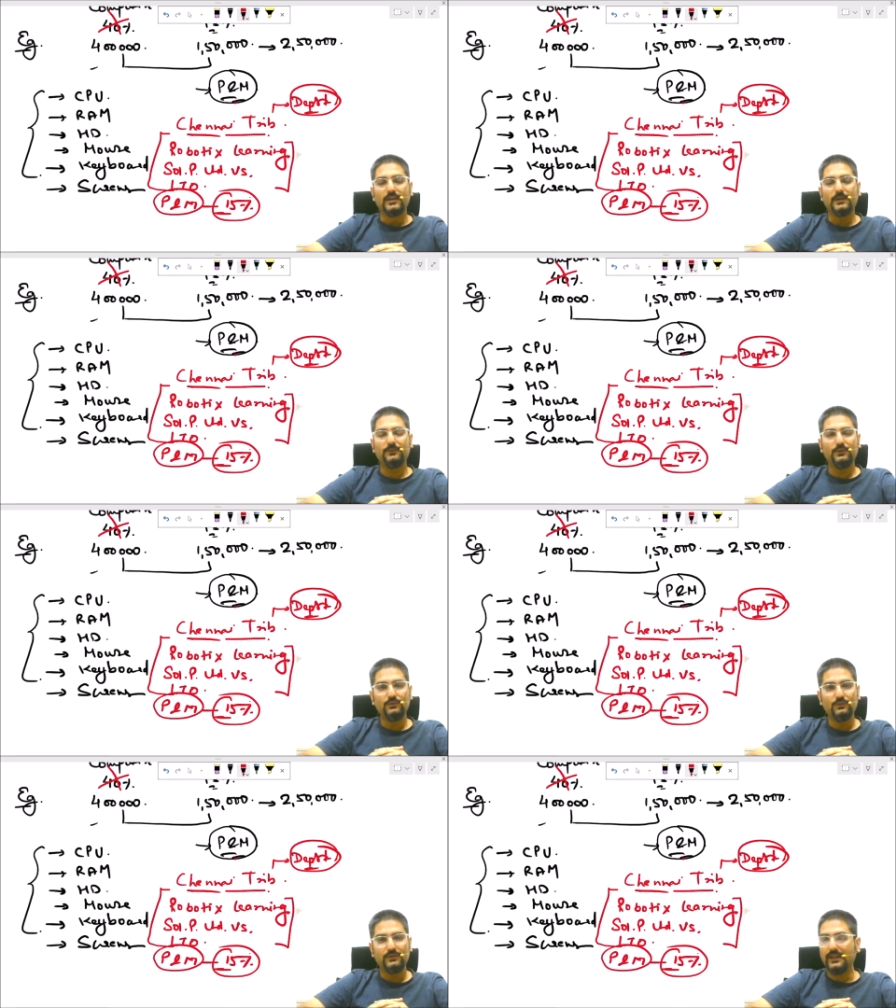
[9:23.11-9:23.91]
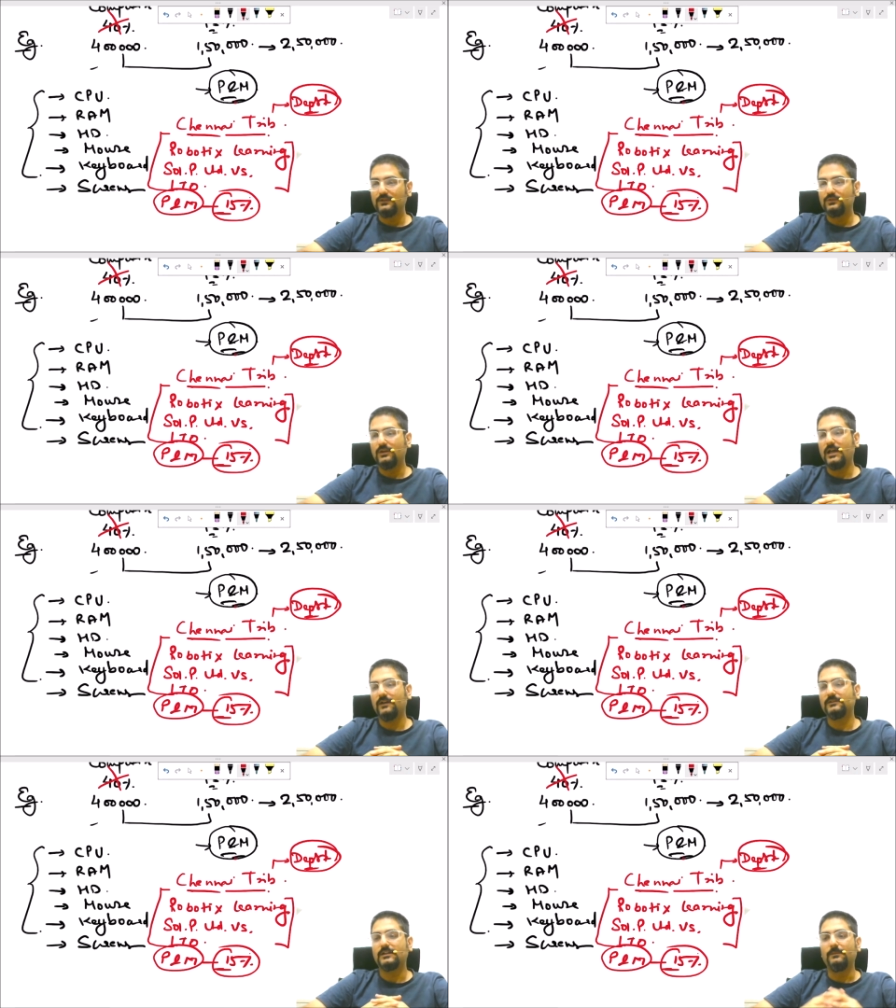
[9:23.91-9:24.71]
If you like to
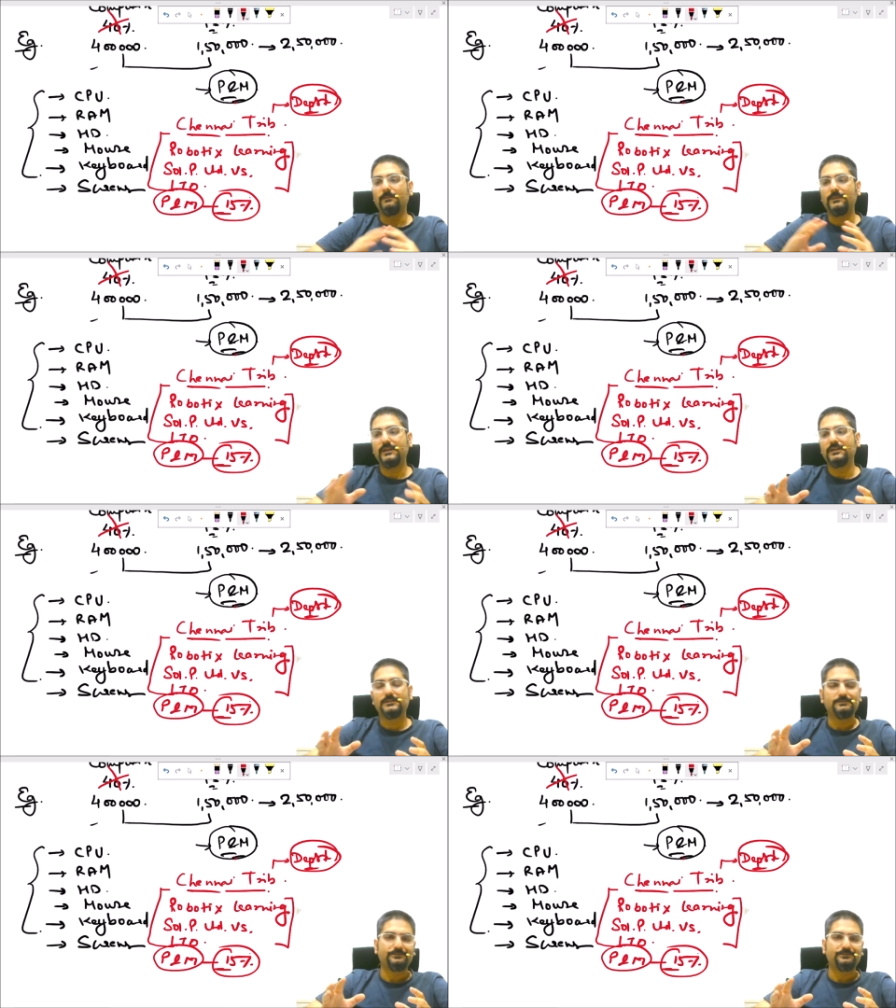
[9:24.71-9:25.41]
have the complete